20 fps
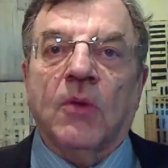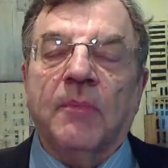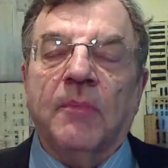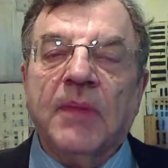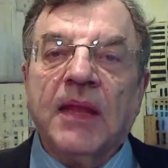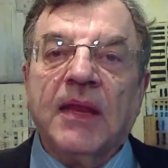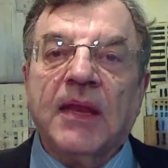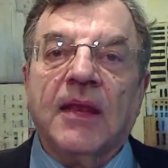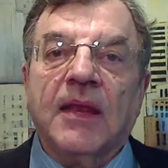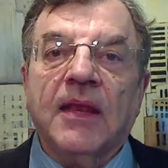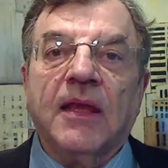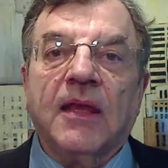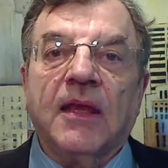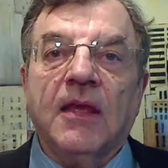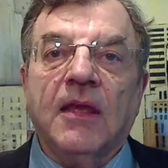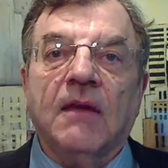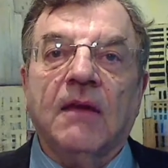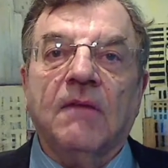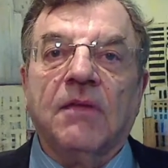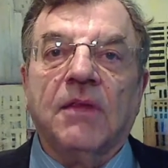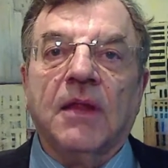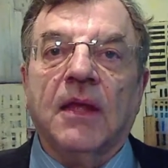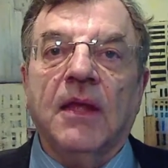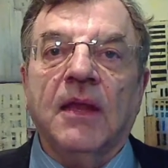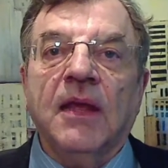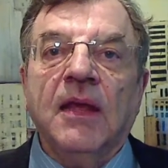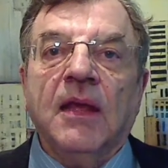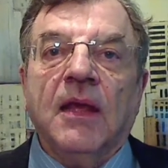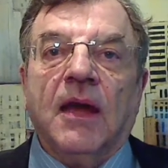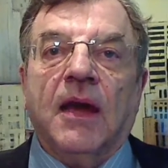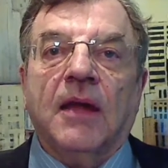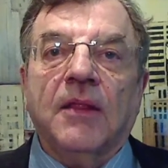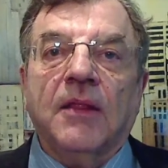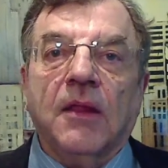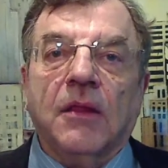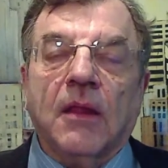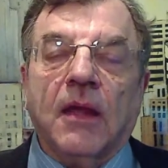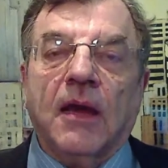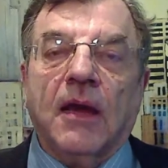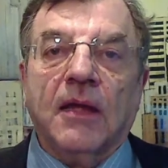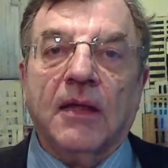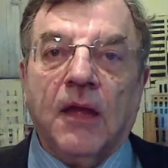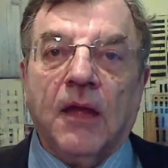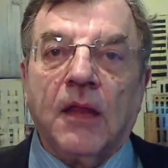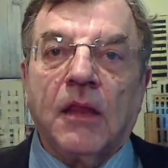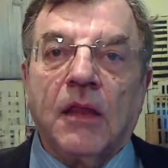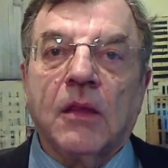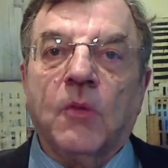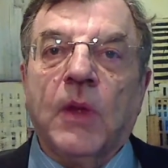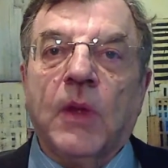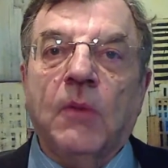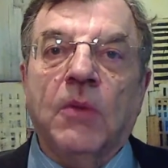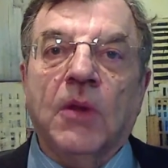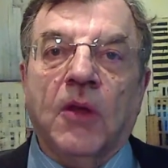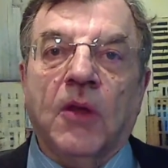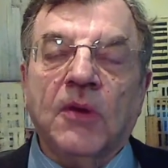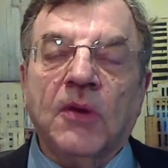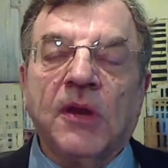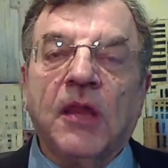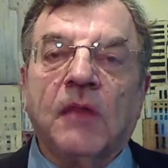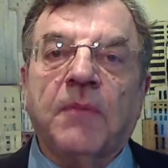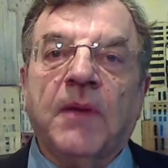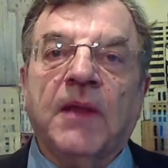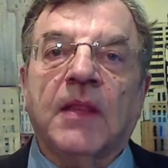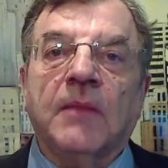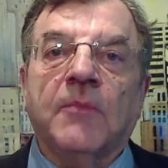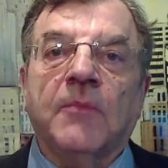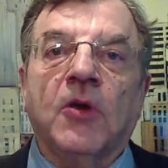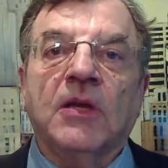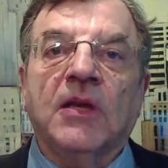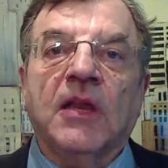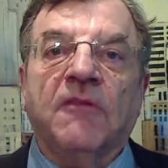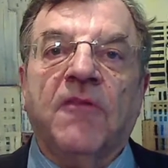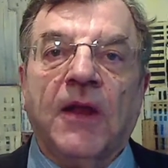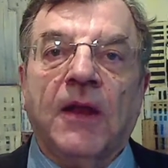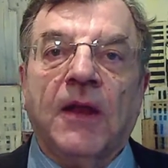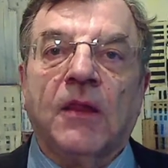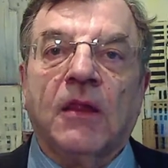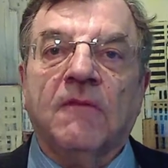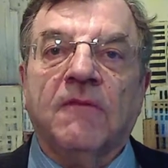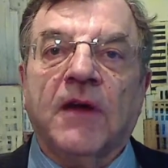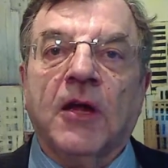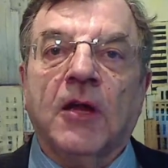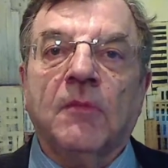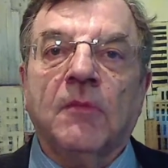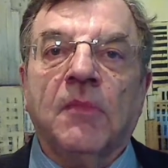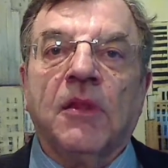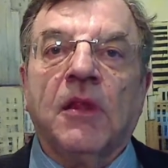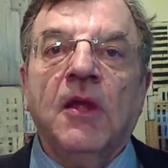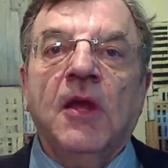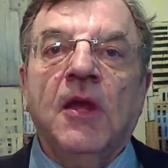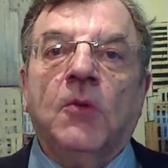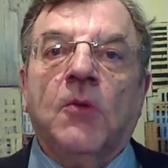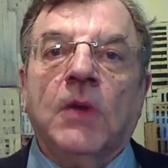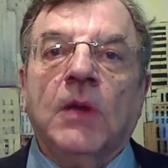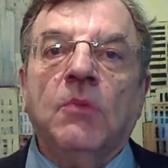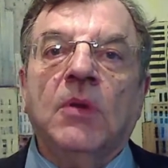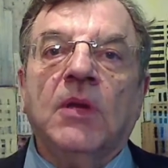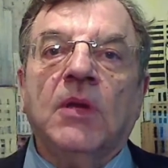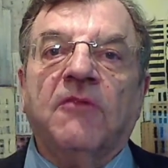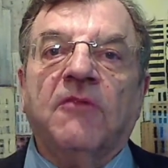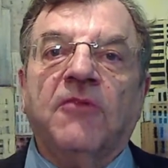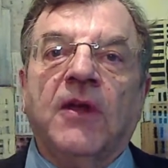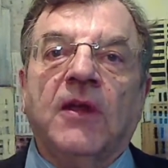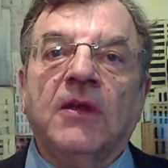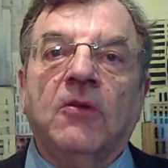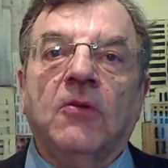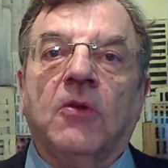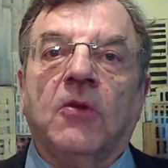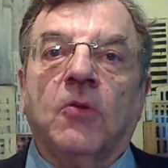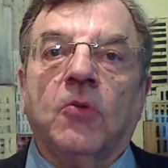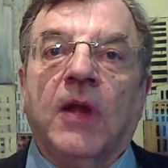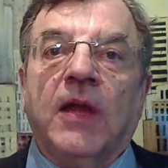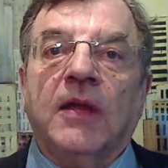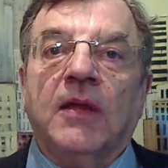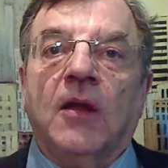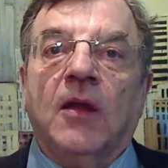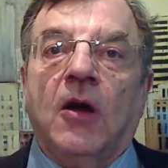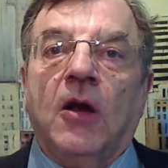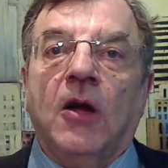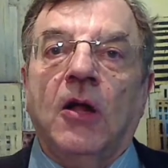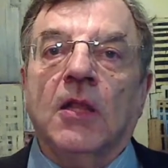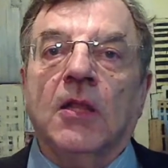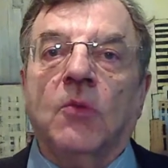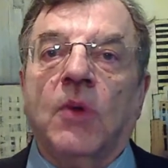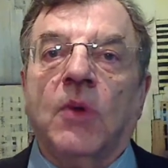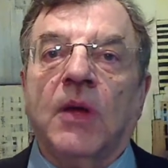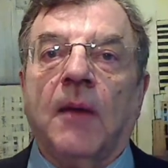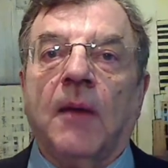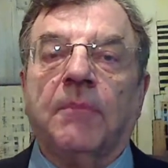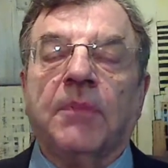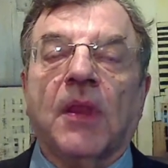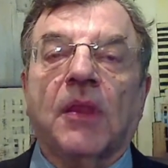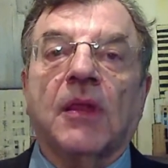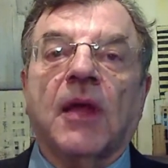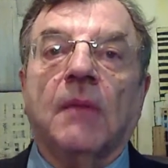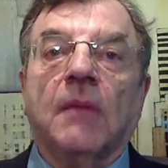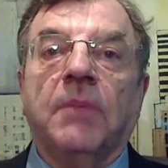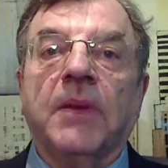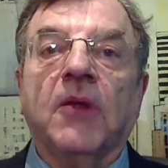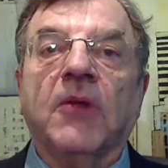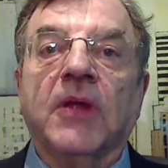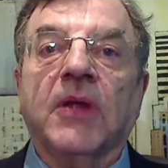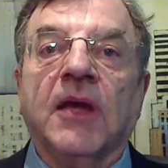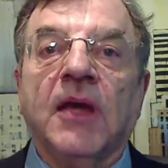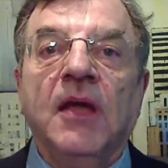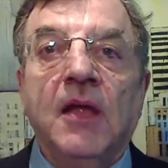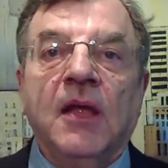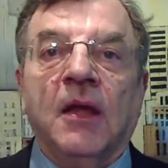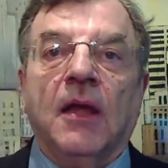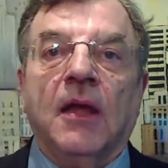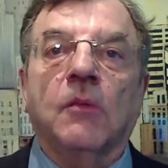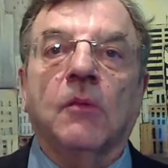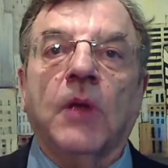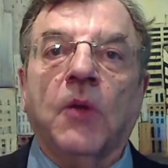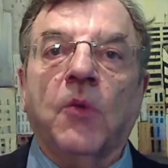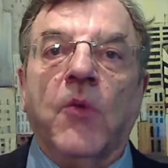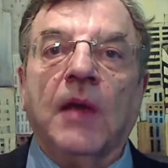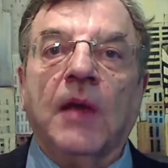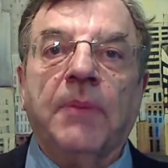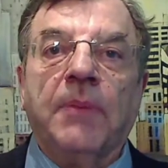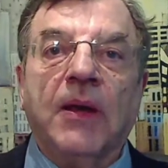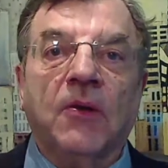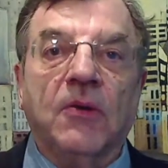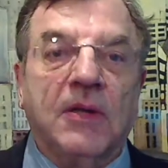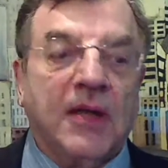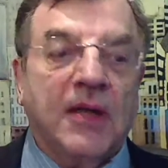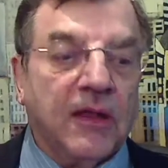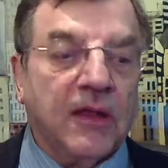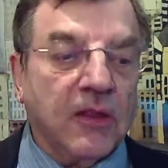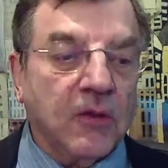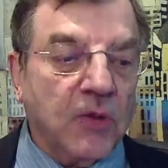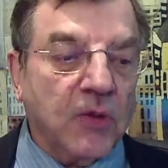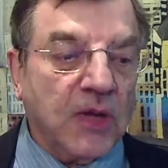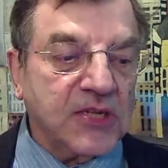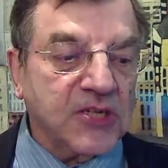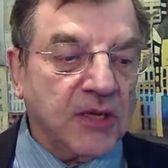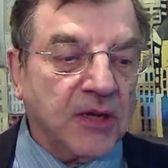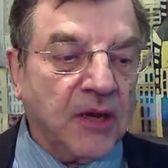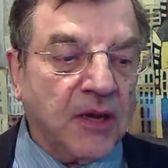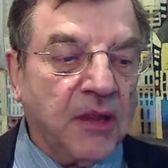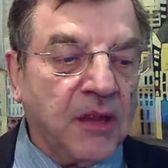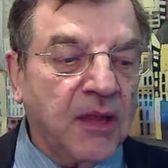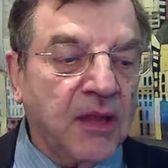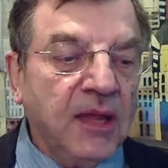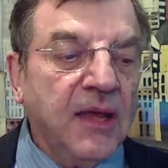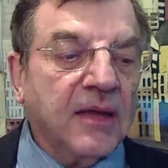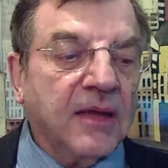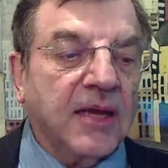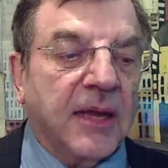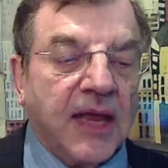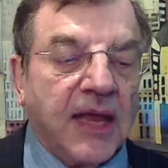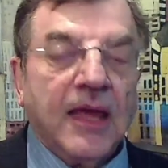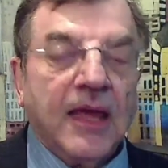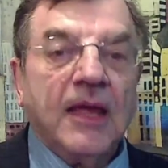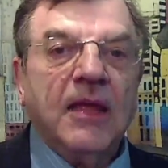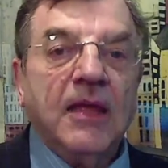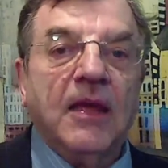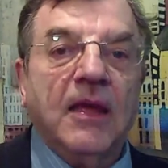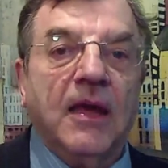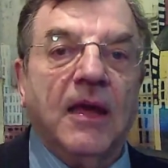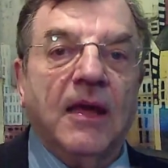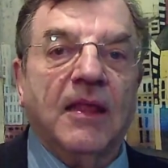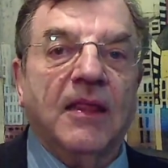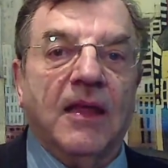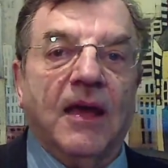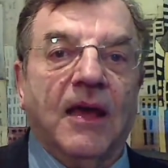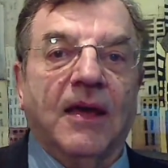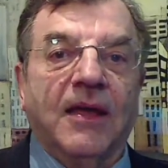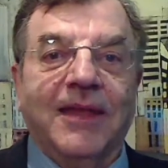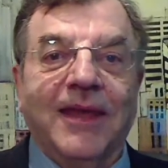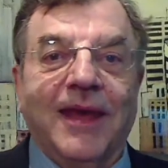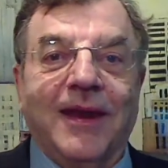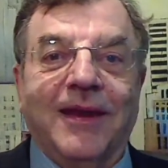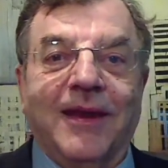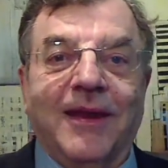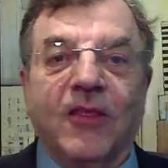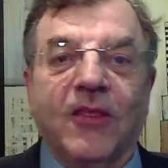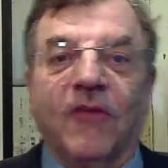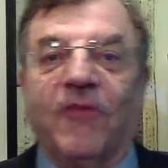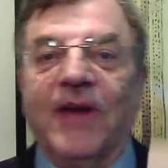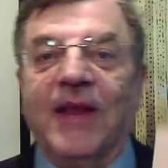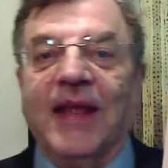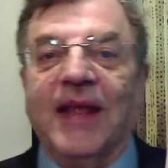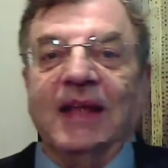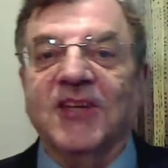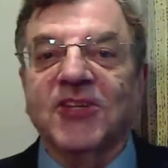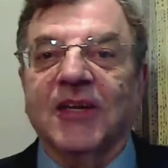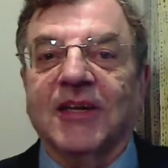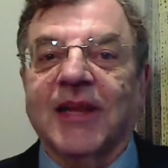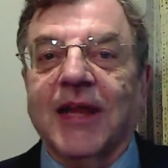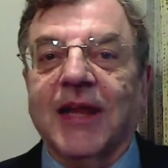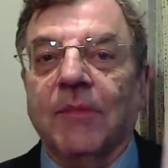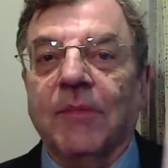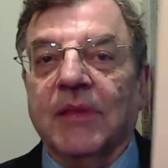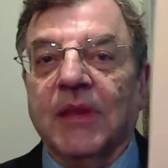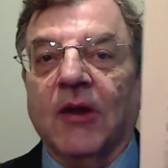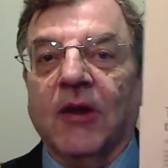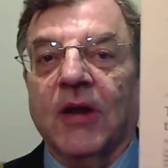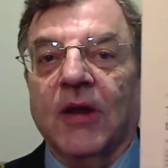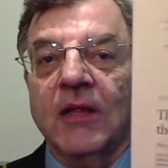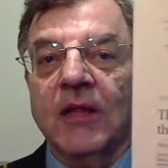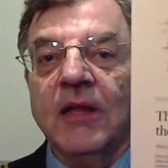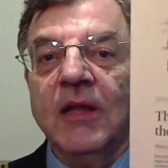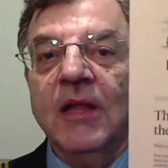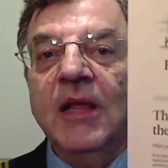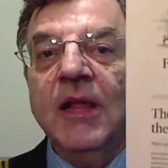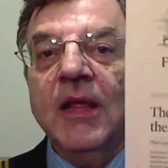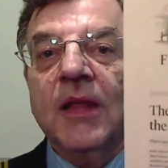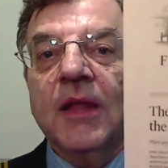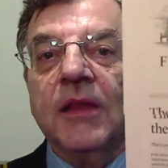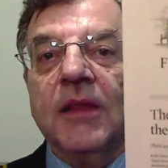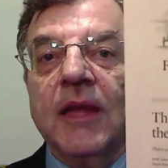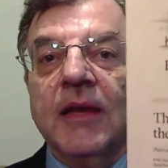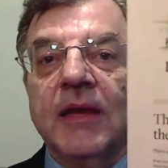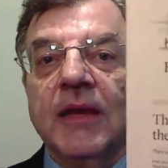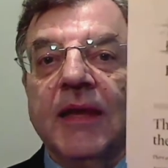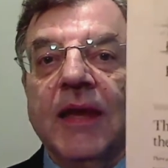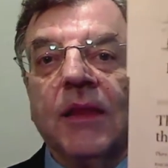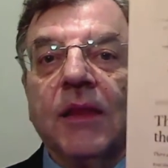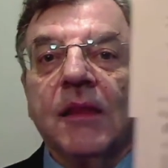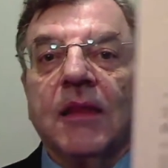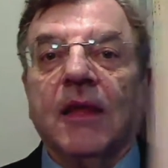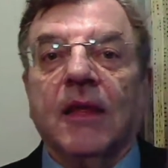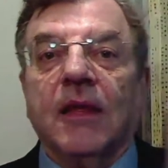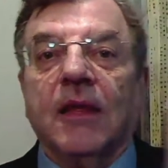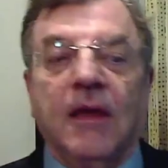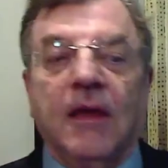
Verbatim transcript: immediately Kiev said, uh, these, uh, yes, we will only spend them on defensive arms. We will defend Ukraine all the way up to Siberia as we wipe out uh, the Russians. Today, uh, uh, yet another Financial Times article said, yes, give